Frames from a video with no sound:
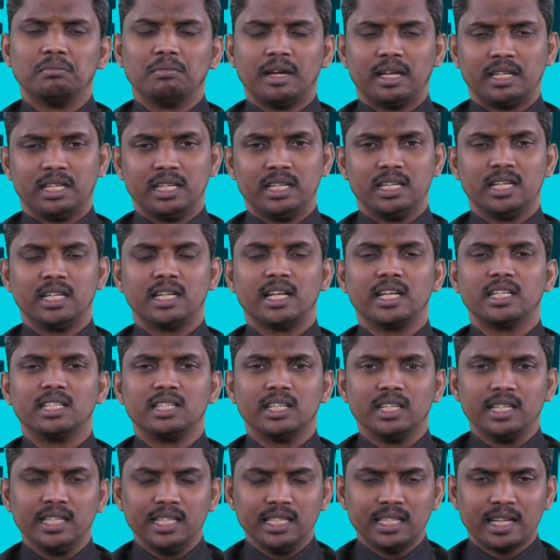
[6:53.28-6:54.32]
attended at
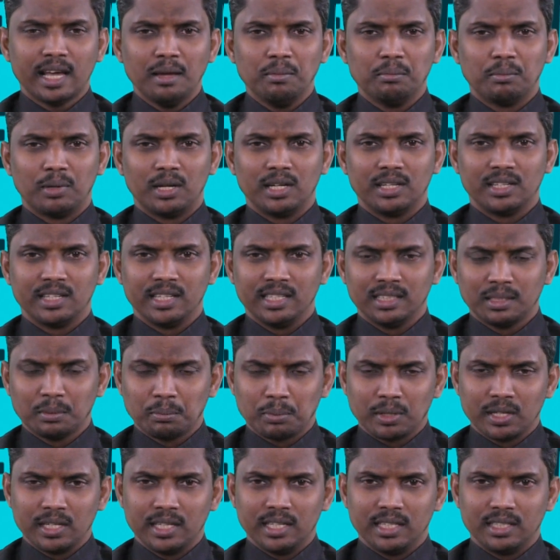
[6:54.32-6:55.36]
any time, but in the
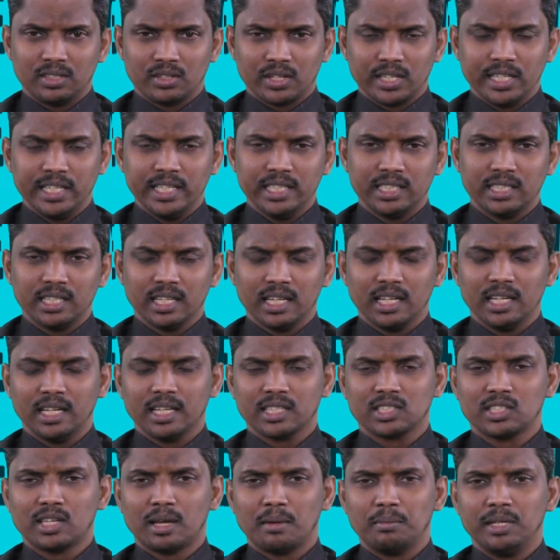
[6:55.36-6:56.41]
traditional
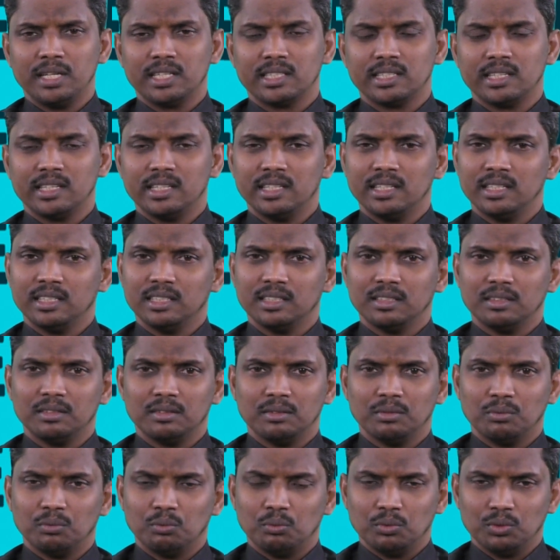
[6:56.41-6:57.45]
examination,
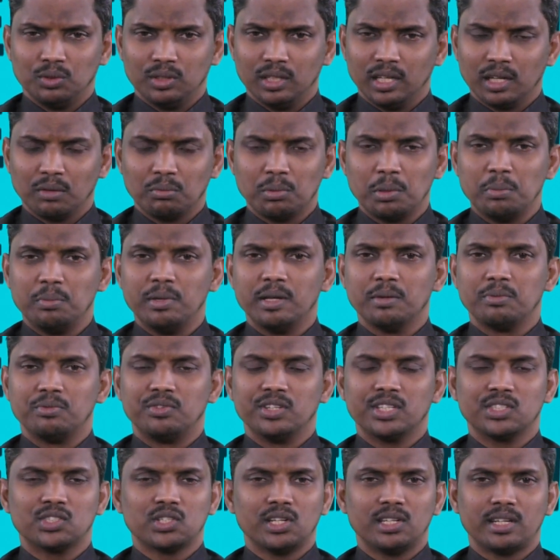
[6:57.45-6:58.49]
there will be a
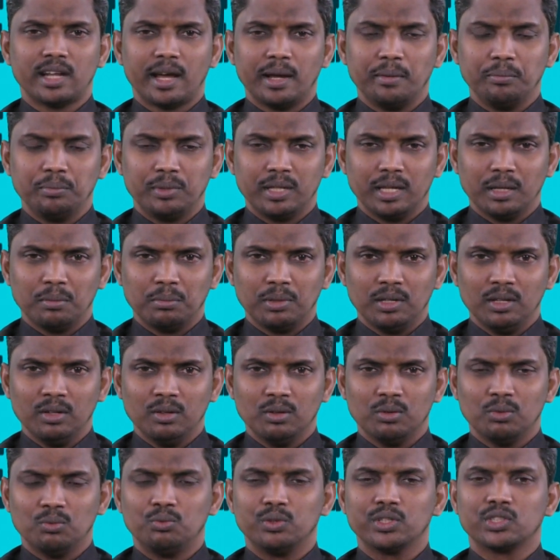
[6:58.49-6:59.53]
fixed timetable,
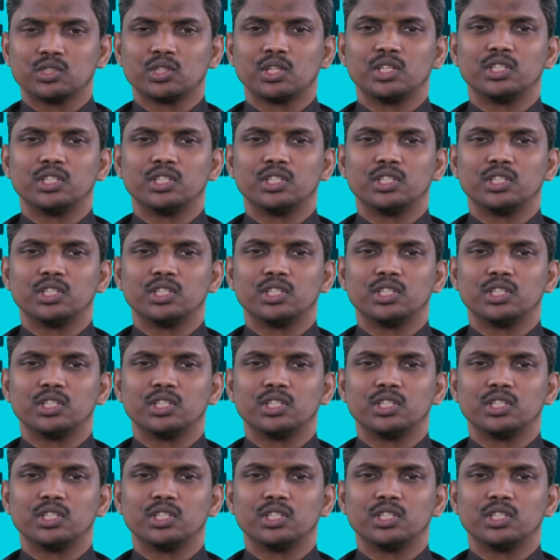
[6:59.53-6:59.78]
fixed